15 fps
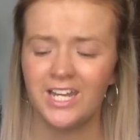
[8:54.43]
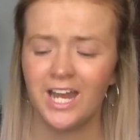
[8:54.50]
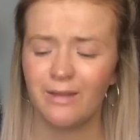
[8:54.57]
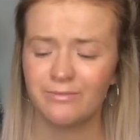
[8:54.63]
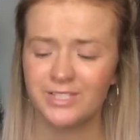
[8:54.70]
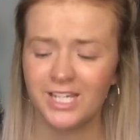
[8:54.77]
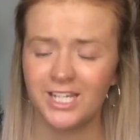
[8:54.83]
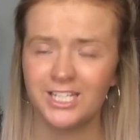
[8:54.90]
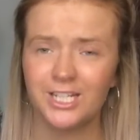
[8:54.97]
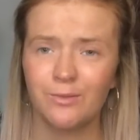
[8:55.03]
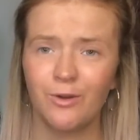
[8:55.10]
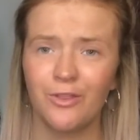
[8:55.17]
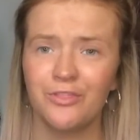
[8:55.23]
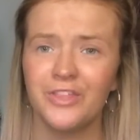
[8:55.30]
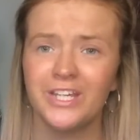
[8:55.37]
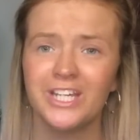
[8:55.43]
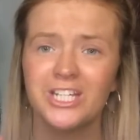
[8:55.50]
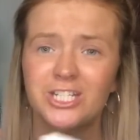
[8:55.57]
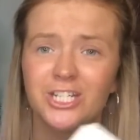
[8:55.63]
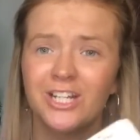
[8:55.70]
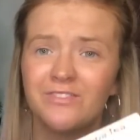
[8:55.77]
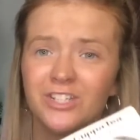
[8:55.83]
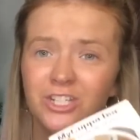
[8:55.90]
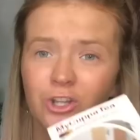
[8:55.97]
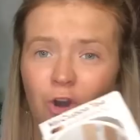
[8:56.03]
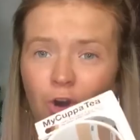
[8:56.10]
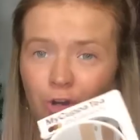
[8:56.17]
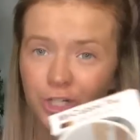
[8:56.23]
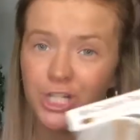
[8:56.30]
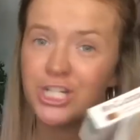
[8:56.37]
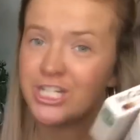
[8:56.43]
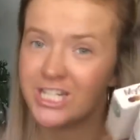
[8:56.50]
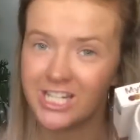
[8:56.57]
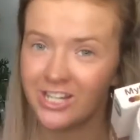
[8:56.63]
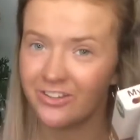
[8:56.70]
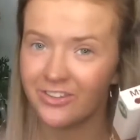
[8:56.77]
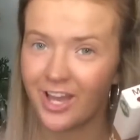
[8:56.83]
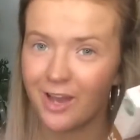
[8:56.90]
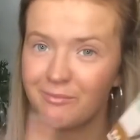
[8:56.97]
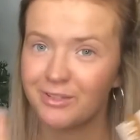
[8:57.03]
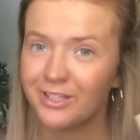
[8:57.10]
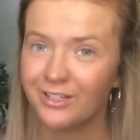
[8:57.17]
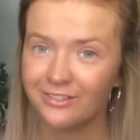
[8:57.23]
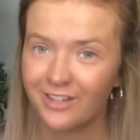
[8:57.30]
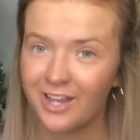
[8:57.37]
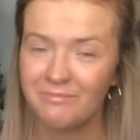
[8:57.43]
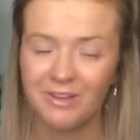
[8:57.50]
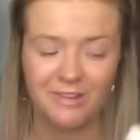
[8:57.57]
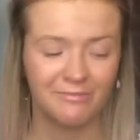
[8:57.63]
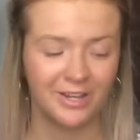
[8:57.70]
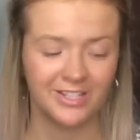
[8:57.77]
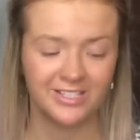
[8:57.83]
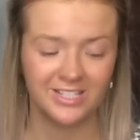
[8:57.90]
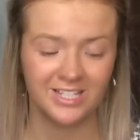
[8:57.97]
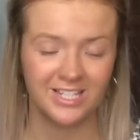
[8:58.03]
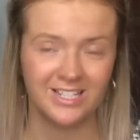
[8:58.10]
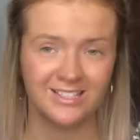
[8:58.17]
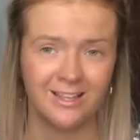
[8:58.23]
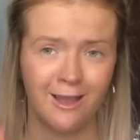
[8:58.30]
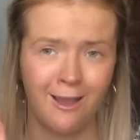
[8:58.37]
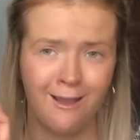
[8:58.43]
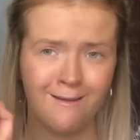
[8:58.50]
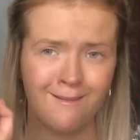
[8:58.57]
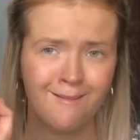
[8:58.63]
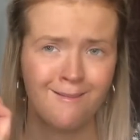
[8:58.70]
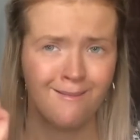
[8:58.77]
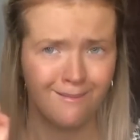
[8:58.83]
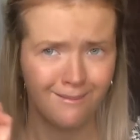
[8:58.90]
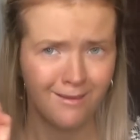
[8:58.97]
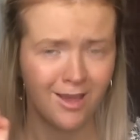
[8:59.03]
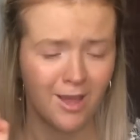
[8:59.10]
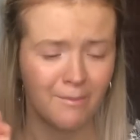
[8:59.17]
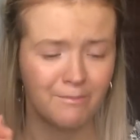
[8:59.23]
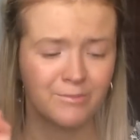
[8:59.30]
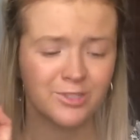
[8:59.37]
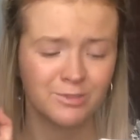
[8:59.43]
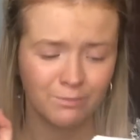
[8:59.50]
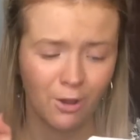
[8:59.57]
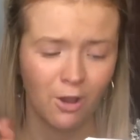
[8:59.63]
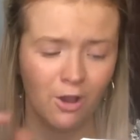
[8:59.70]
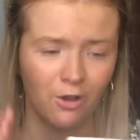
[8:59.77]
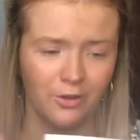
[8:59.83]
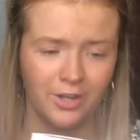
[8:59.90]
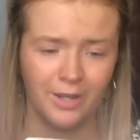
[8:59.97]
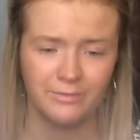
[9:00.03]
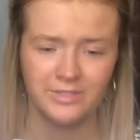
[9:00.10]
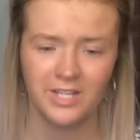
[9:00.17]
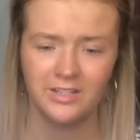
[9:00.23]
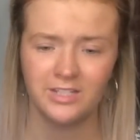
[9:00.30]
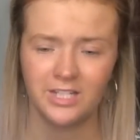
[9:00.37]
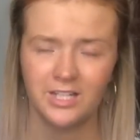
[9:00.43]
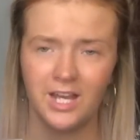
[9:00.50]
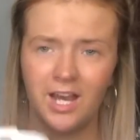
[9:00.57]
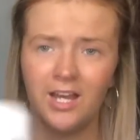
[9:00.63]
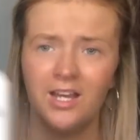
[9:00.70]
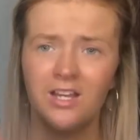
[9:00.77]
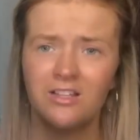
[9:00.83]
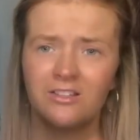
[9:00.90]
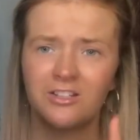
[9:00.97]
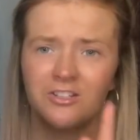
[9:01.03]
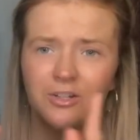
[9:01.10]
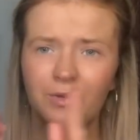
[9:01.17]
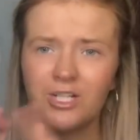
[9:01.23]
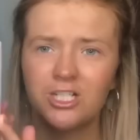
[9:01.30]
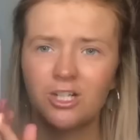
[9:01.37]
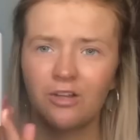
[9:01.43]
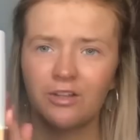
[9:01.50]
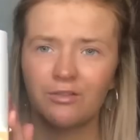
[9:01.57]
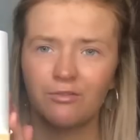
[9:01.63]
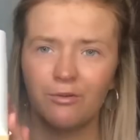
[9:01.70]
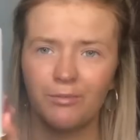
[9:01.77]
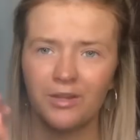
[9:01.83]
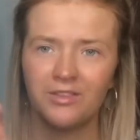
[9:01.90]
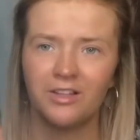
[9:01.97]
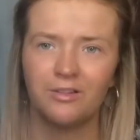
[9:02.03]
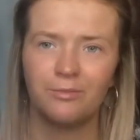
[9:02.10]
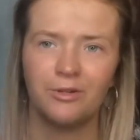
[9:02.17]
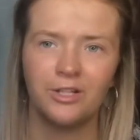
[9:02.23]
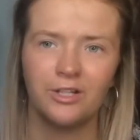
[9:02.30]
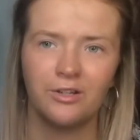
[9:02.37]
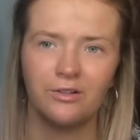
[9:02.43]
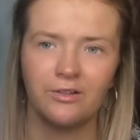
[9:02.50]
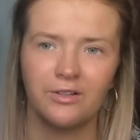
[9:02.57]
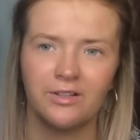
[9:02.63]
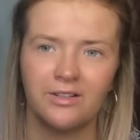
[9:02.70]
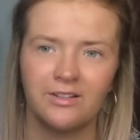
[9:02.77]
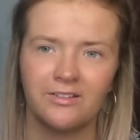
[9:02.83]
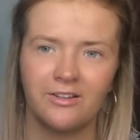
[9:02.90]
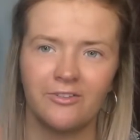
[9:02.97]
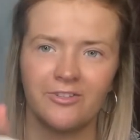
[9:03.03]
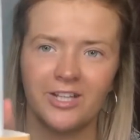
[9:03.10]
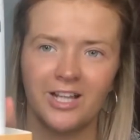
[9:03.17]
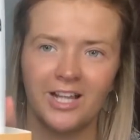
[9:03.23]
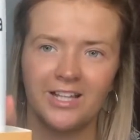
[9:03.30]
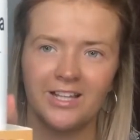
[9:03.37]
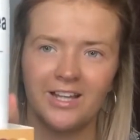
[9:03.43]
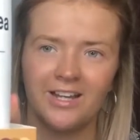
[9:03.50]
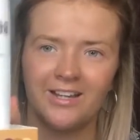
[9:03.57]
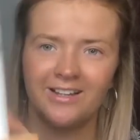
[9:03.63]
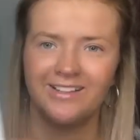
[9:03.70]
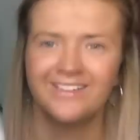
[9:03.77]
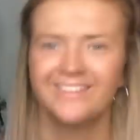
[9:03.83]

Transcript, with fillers: Now I'm telling you one thing, it should have a Yorkshire tea on that because I make my teas spot on, I'm telling you that. So I don't she got this from, but I think that's pretty cool. So I really like that.